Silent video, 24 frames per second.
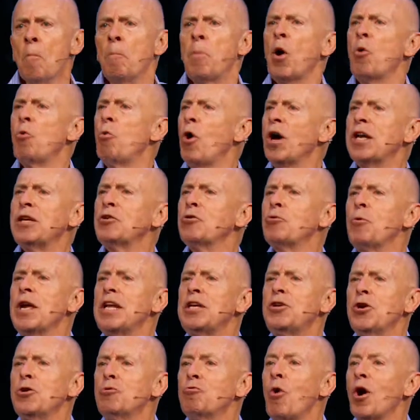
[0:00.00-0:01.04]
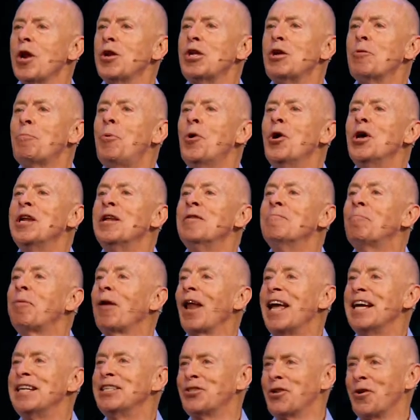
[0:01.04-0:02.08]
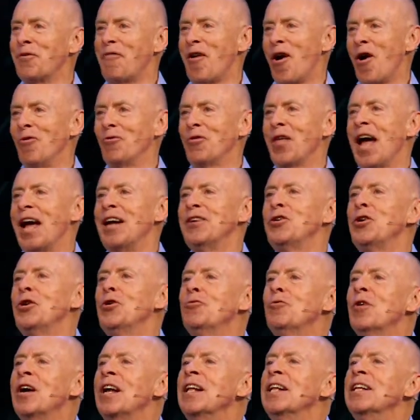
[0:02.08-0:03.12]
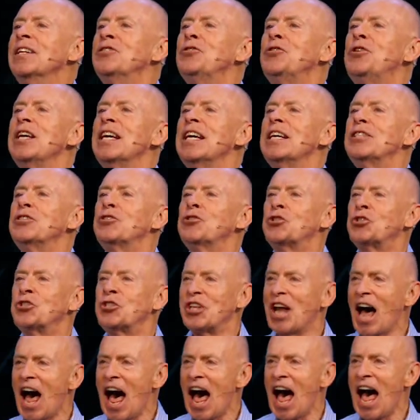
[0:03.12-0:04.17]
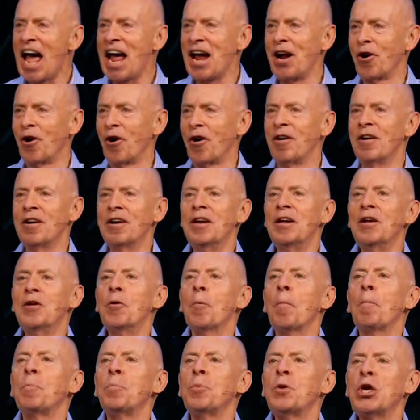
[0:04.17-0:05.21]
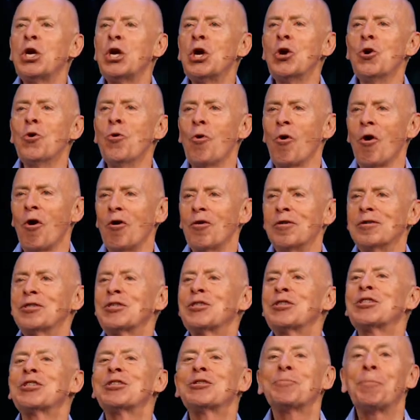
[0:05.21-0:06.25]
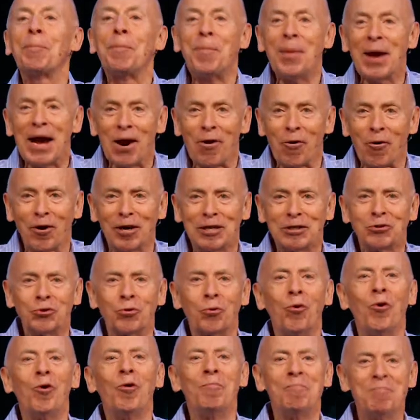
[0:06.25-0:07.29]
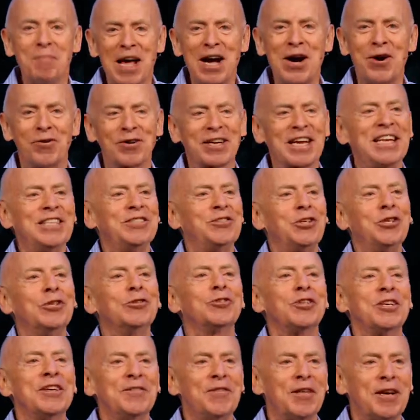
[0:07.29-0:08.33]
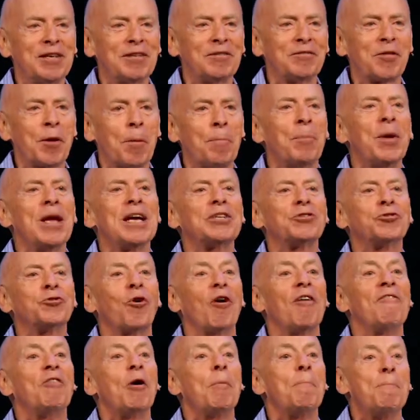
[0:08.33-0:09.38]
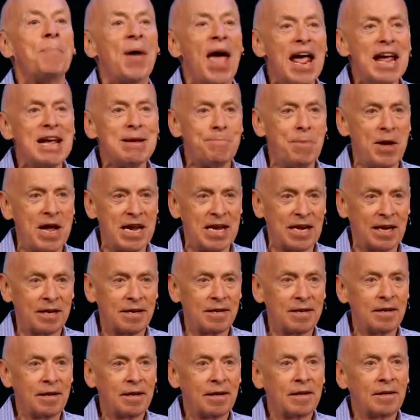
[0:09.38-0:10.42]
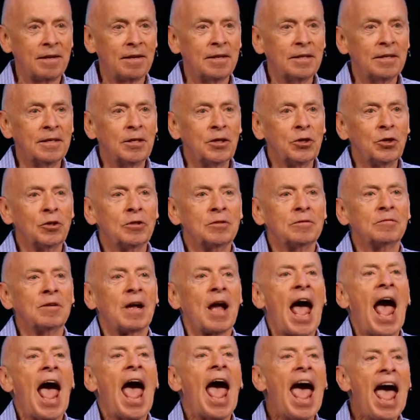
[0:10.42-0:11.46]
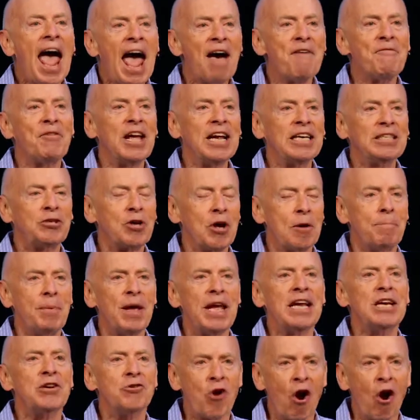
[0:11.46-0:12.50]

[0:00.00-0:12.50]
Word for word: But what do we do? What do you put in place of all that? You desire pure spiritual milk. He's using the, the picture of a baby having to be